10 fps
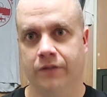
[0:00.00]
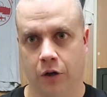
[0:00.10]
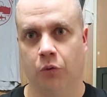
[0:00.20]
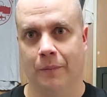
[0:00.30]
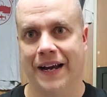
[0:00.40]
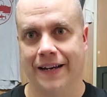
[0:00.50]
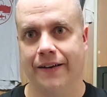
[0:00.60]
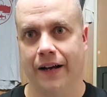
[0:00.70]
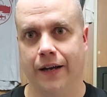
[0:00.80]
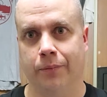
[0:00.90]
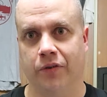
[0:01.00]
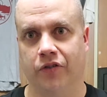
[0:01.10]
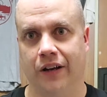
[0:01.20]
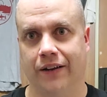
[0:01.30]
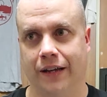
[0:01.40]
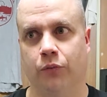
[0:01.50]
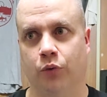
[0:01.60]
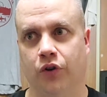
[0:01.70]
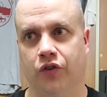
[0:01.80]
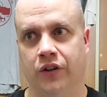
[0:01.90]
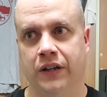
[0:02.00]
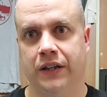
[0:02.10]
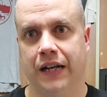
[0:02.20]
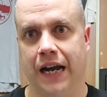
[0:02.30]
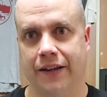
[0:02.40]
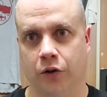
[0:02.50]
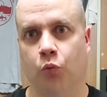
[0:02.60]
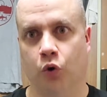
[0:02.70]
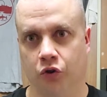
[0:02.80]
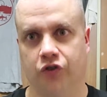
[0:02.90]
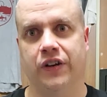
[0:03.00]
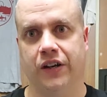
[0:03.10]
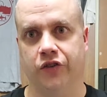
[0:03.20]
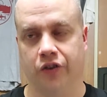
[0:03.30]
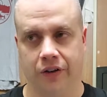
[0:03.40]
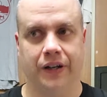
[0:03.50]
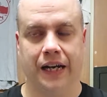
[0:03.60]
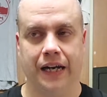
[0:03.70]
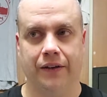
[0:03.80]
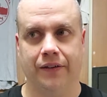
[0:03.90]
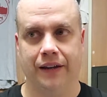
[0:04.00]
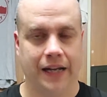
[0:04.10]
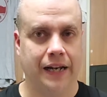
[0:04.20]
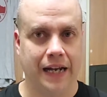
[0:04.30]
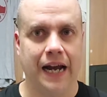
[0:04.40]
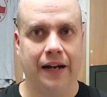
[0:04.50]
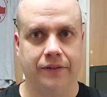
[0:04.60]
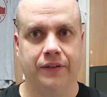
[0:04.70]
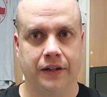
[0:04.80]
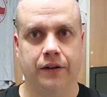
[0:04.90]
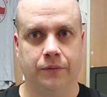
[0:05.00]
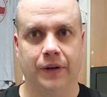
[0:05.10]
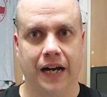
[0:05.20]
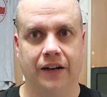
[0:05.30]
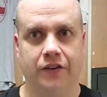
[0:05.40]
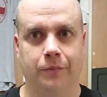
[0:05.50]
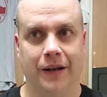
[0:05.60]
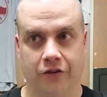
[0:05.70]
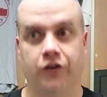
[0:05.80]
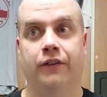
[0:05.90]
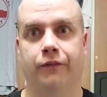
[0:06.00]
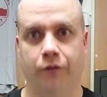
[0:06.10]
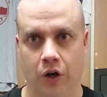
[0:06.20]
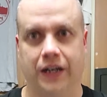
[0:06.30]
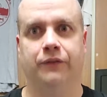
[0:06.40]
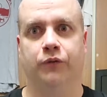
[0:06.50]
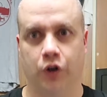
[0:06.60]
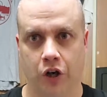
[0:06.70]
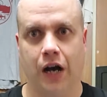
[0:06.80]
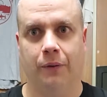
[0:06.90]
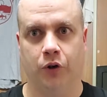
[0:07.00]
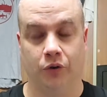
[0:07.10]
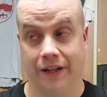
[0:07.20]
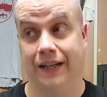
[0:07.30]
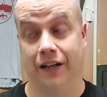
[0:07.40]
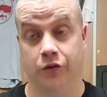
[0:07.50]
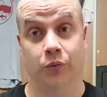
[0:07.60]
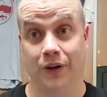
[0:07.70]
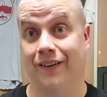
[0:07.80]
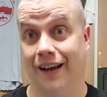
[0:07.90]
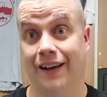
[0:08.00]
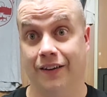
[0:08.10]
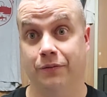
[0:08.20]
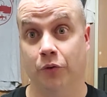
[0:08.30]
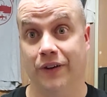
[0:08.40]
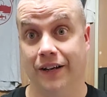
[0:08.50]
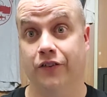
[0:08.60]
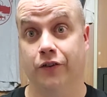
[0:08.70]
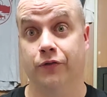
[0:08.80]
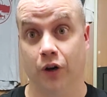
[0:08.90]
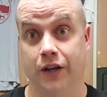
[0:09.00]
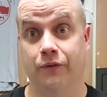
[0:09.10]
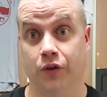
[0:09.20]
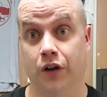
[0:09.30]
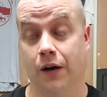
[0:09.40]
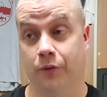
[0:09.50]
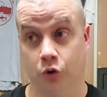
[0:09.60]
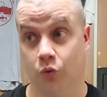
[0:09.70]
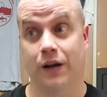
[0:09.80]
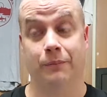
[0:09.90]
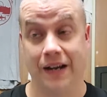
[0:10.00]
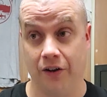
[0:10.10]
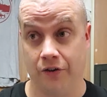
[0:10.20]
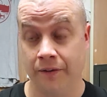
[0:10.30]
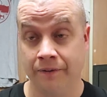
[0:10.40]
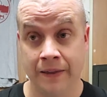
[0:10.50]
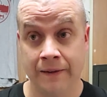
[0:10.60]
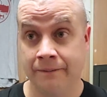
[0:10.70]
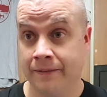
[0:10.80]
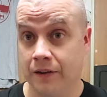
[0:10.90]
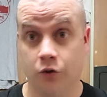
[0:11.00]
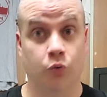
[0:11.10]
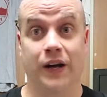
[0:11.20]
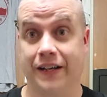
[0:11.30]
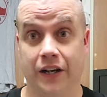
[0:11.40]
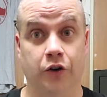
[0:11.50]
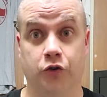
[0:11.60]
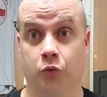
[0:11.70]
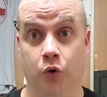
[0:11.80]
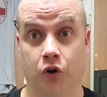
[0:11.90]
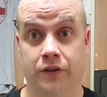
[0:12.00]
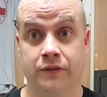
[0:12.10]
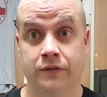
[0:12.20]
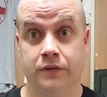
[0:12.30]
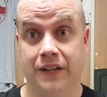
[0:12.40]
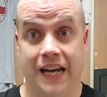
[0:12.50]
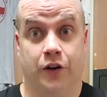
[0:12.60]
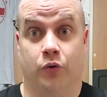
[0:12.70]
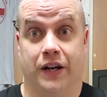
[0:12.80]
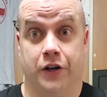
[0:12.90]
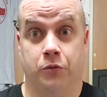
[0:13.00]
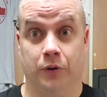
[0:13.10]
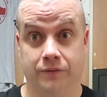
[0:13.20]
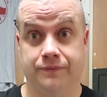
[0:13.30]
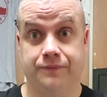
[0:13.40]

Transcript: the remaining 90% that was at the worst decent and then at and at its best fucking phenomenal. And that's what a lot of this movie is, is fucking phenomenal. Great balance, great character work, and great humor